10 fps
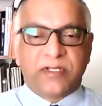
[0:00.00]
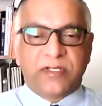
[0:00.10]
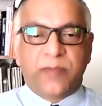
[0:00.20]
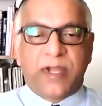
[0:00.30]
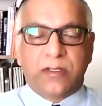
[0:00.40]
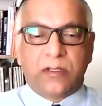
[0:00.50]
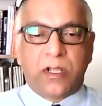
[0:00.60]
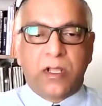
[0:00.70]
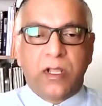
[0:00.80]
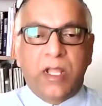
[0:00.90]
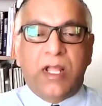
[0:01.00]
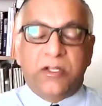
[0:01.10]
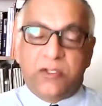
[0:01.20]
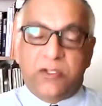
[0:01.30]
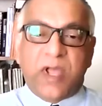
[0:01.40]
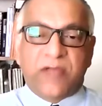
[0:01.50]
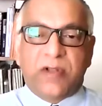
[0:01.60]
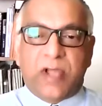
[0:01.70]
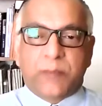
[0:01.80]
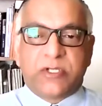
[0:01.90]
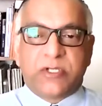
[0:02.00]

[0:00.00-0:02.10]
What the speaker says: by the law do have an option